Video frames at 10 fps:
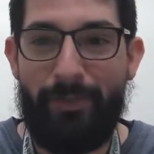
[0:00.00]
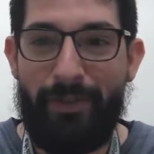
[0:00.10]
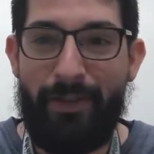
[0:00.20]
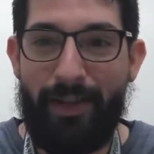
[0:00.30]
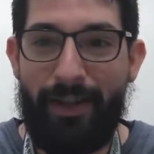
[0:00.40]

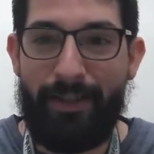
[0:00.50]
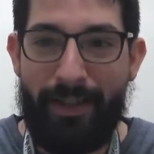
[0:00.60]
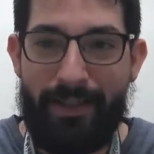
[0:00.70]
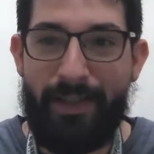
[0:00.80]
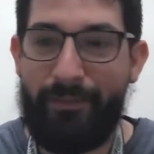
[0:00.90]
you know, I like to
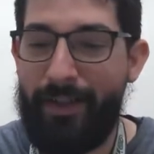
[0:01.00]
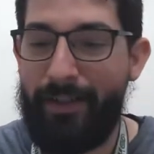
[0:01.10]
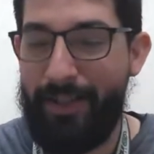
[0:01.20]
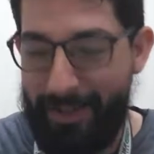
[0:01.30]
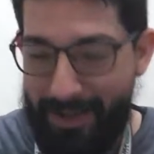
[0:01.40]
get stuff
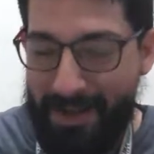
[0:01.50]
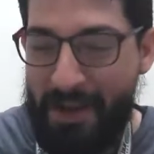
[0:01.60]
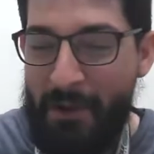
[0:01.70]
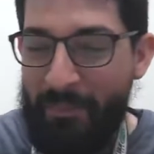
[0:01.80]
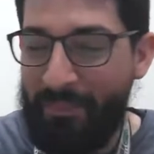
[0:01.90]
done.
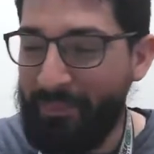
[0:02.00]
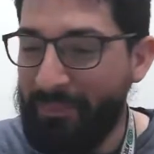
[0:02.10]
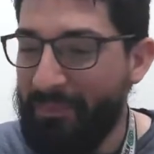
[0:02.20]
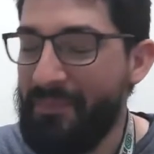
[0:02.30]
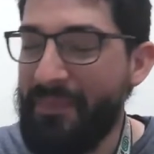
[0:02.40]

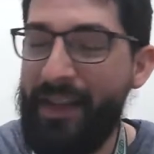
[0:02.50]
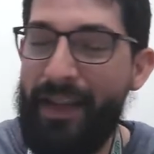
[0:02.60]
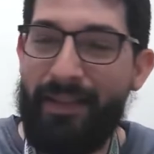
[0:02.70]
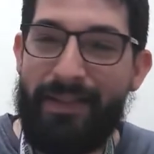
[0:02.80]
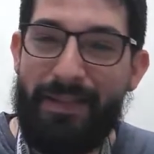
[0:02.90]
And